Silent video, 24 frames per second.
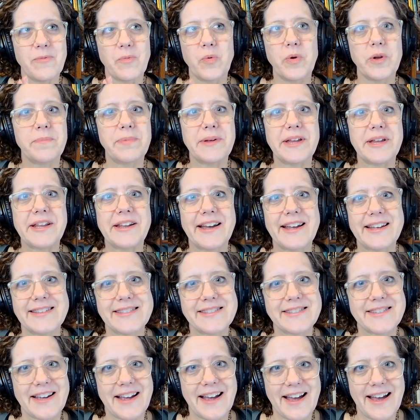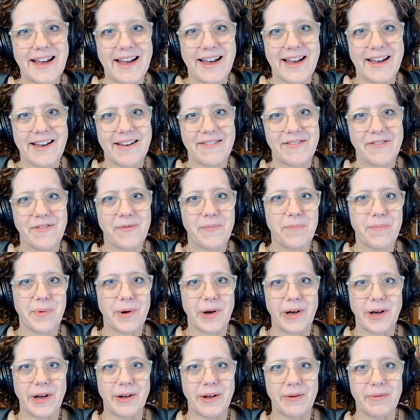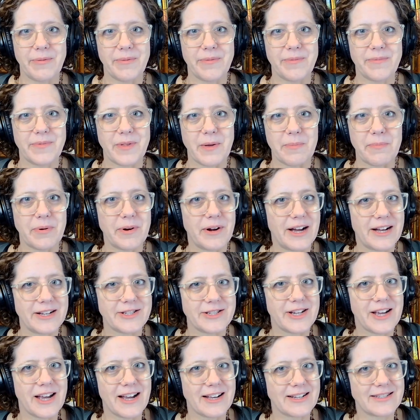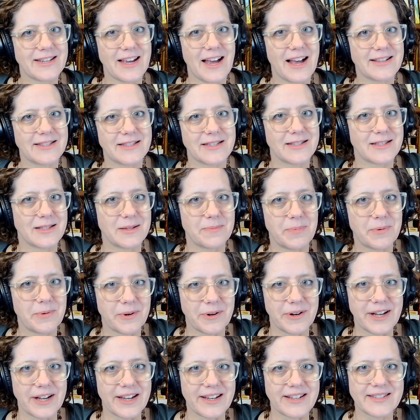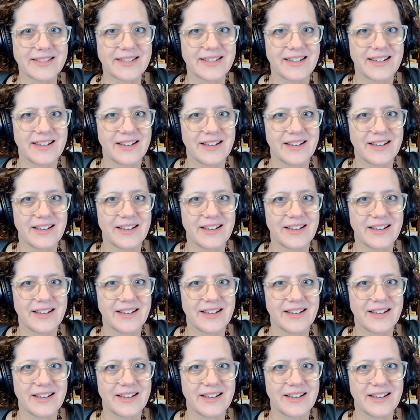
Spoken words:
would be nice to have, but the project has to support it.